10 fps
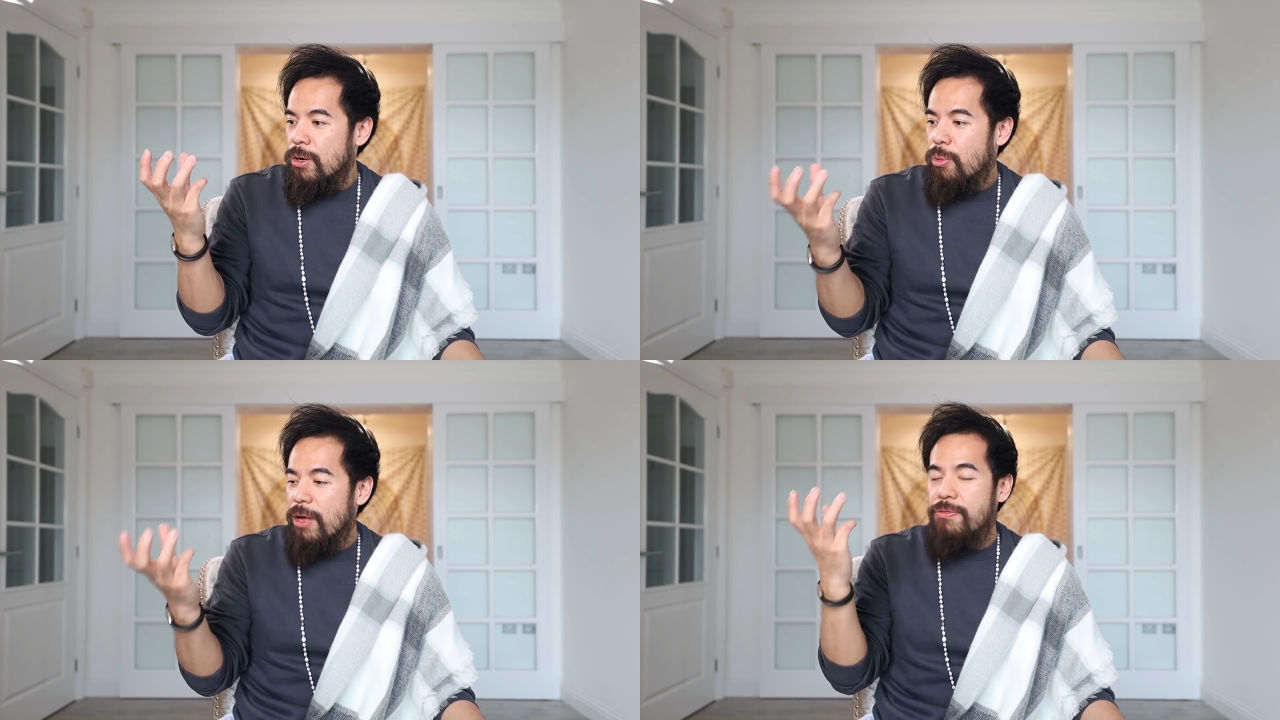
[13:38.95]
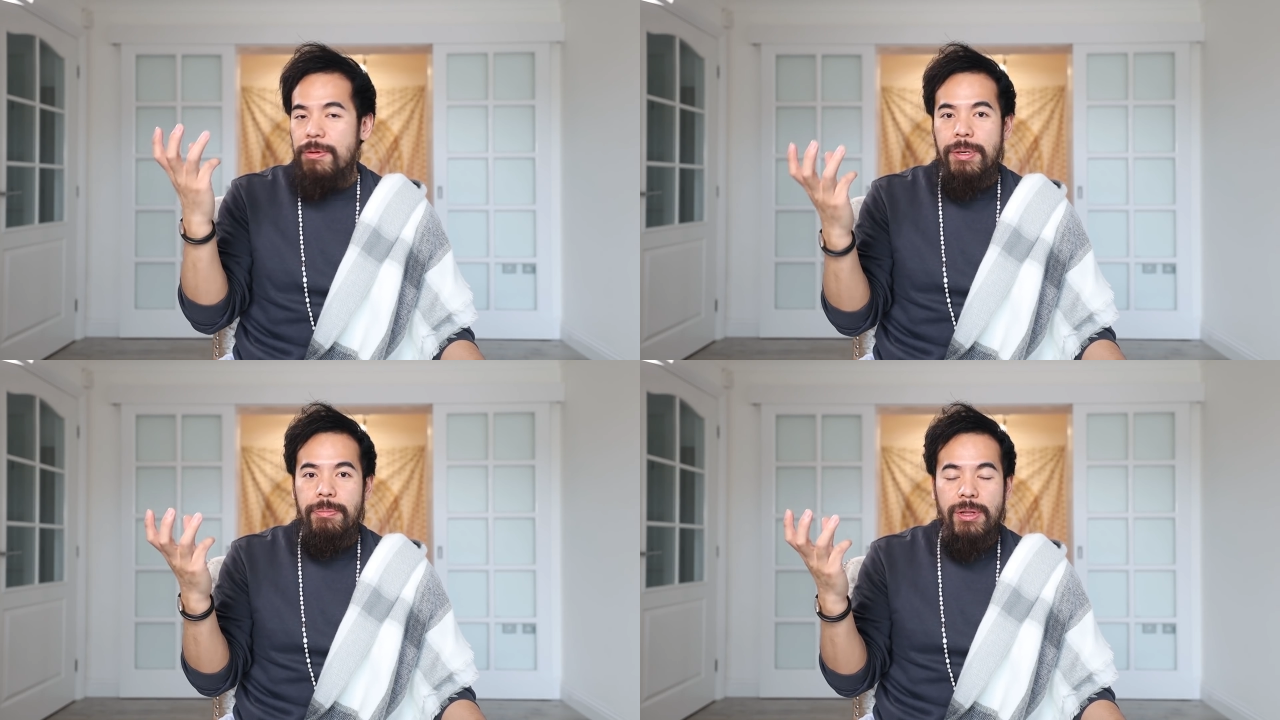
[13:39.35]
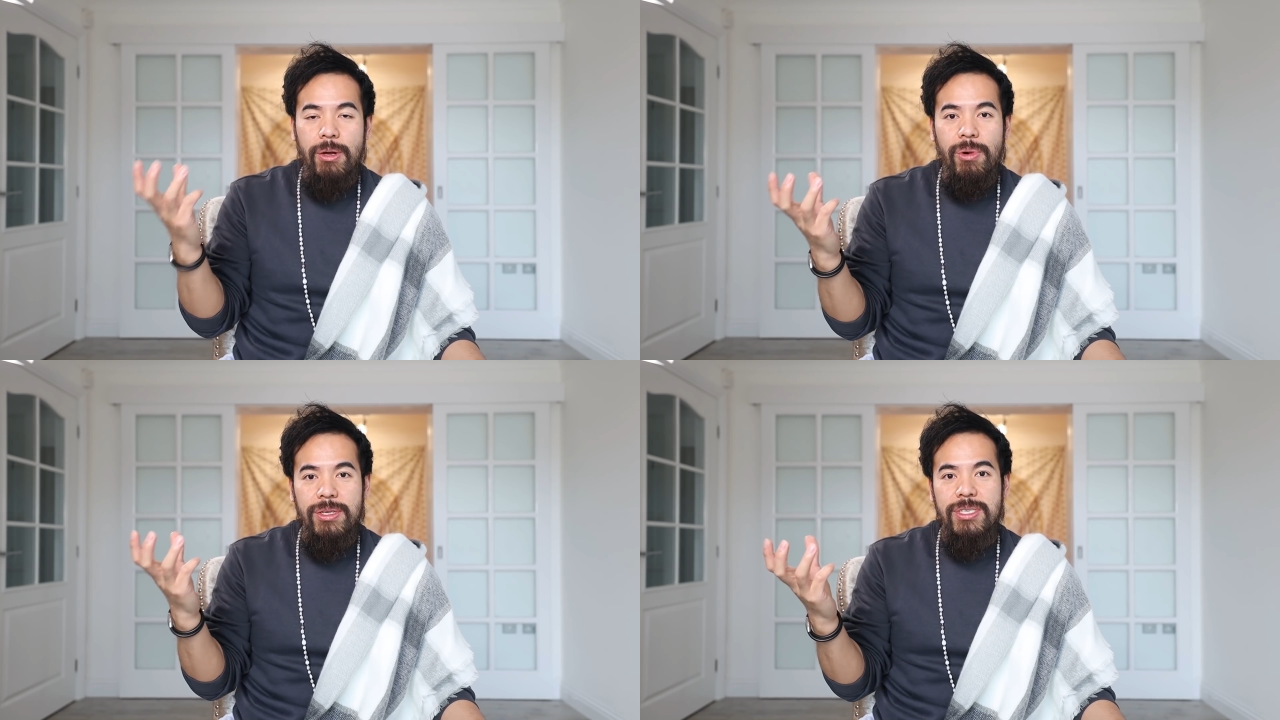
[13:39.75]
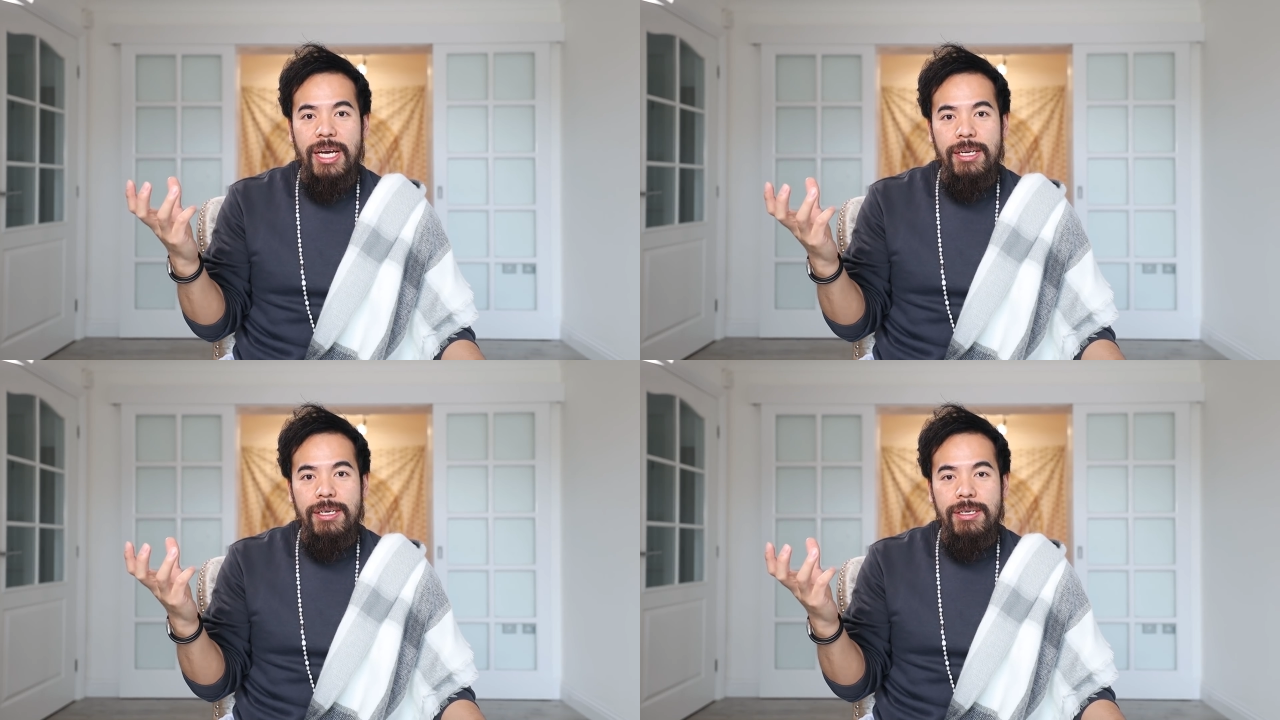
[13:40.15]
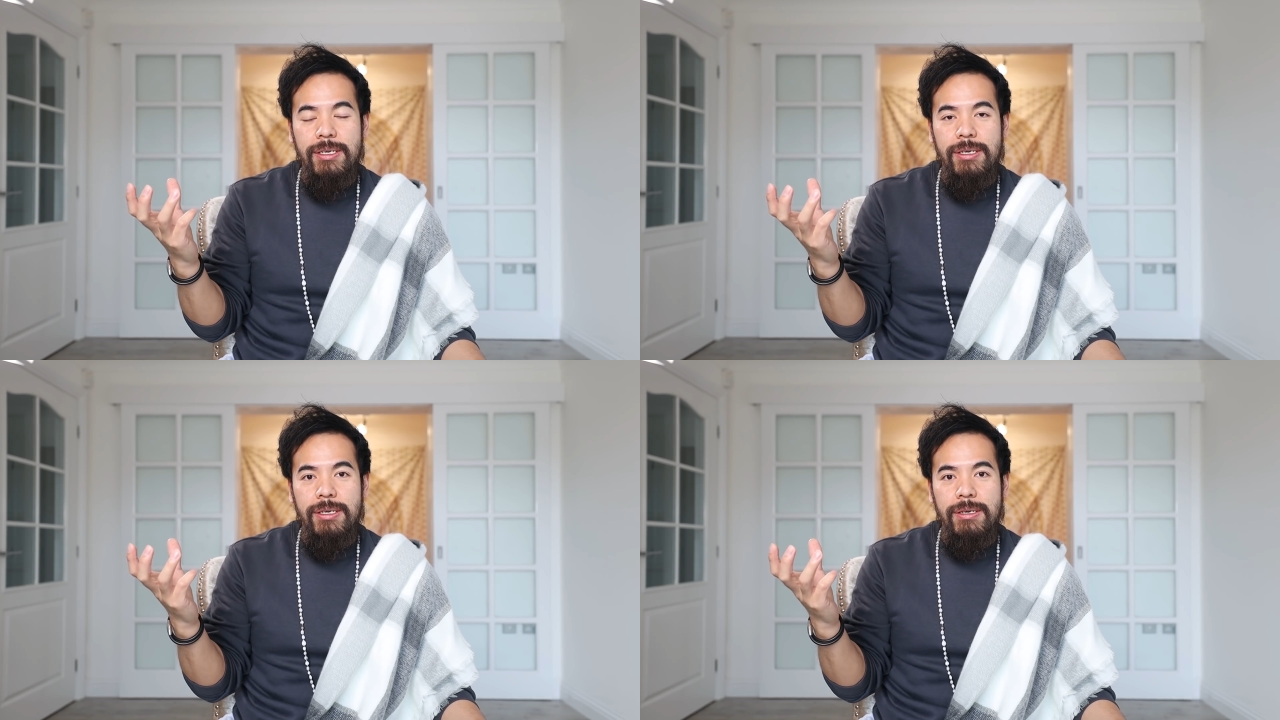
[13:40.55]
wealthy people on one side,
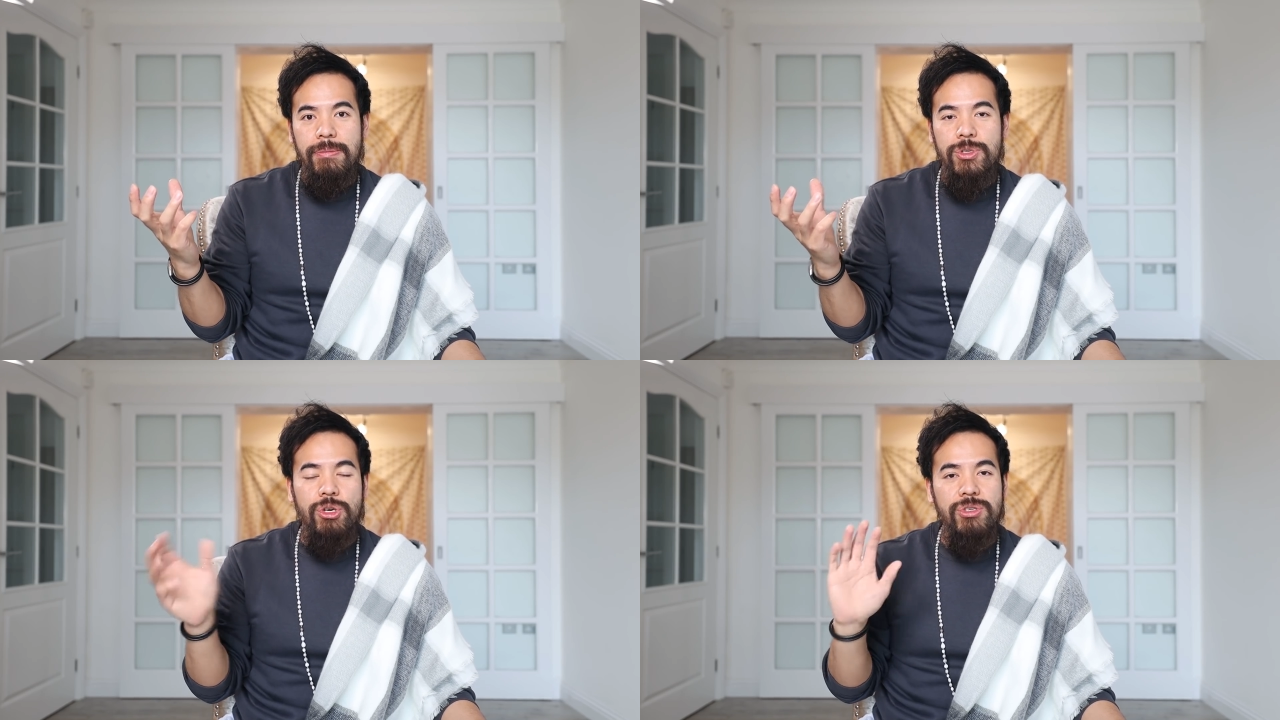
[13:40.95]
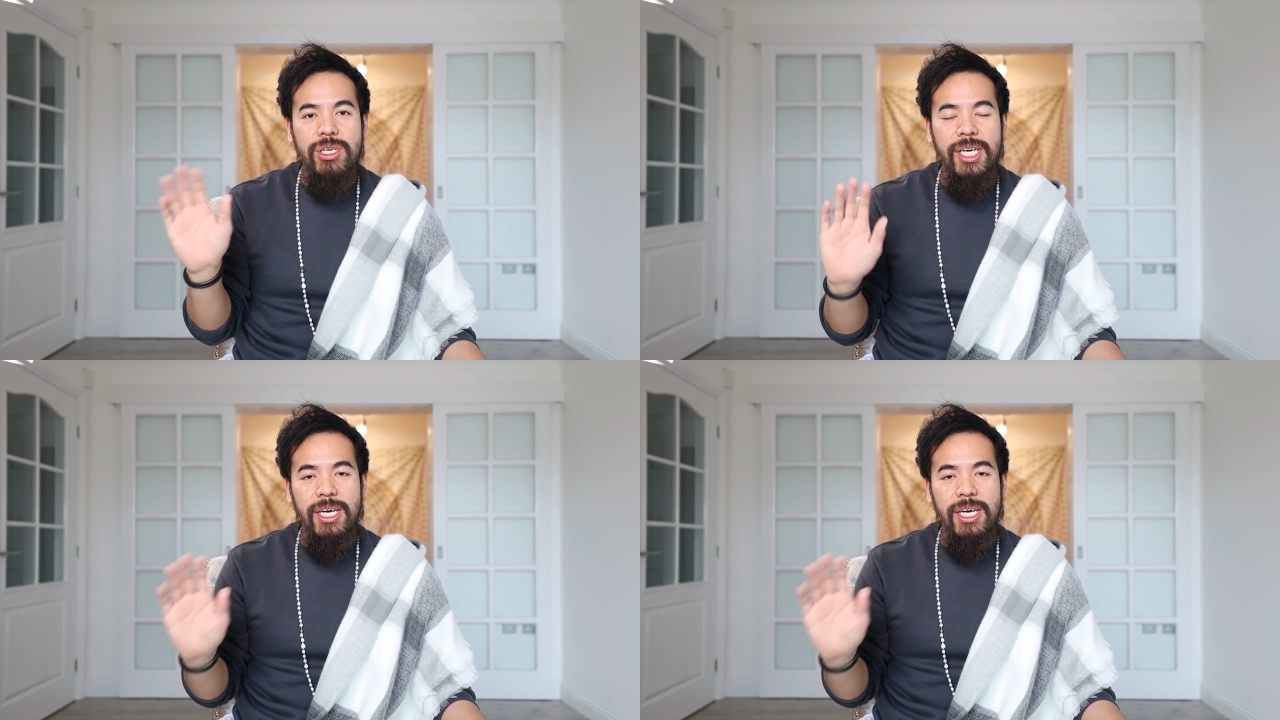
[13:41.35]
totally